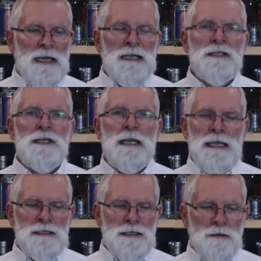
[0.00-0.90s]
He's
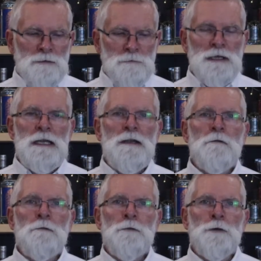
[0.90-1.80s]
selected 3
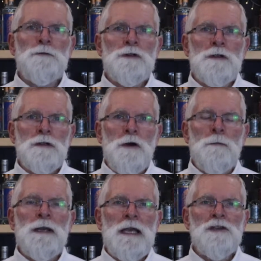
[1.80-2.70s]
fruit
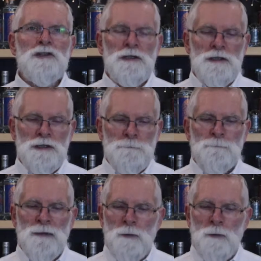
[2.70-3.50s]
combinations